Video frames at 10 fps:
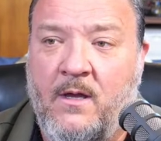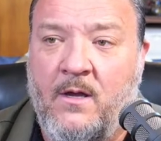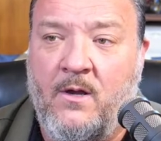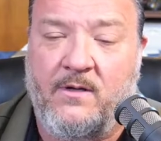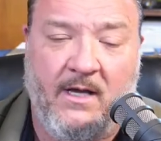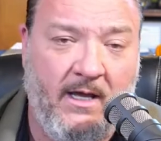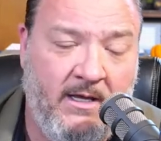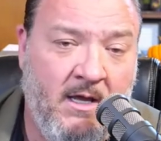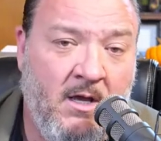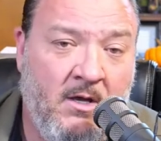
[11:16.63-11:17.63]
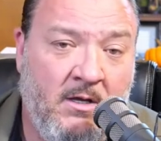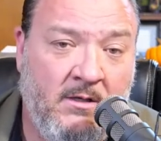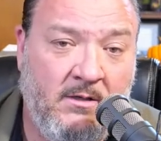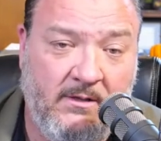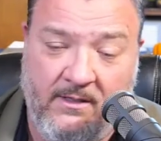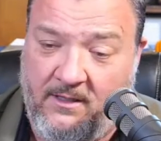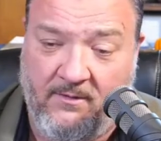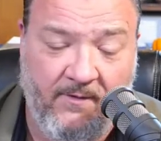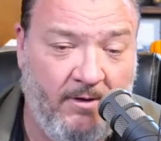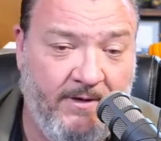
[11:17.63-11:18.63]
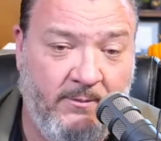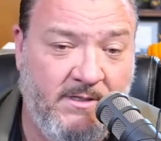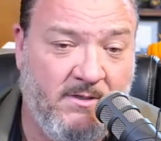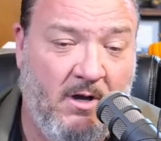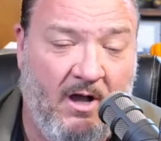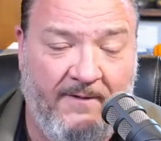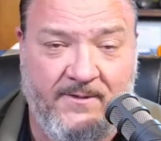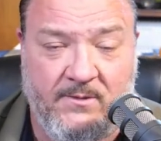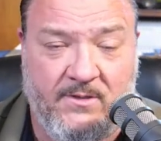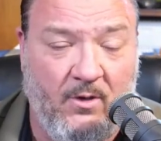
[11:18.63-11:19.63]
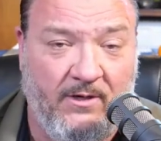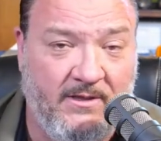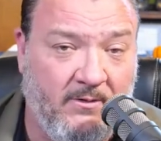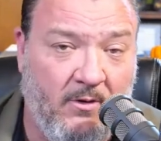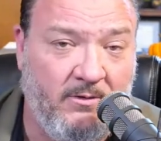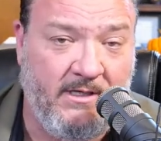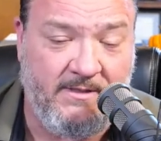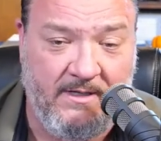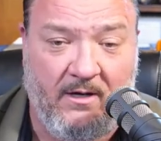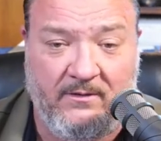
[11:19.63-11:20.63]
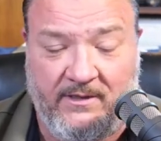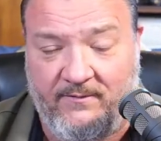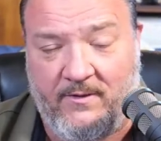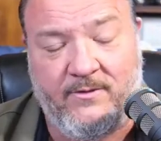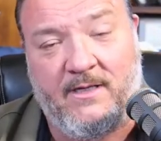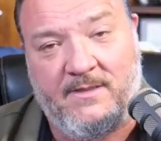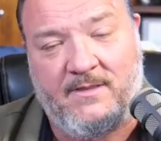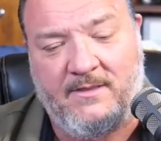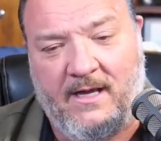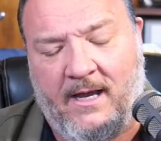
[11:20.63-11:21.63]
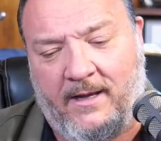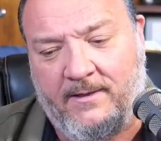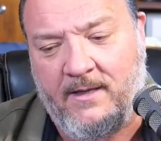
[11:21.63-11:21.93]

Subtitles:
Okay. In Uvalde, we saw officers go get their own kids out and leave other kids to die.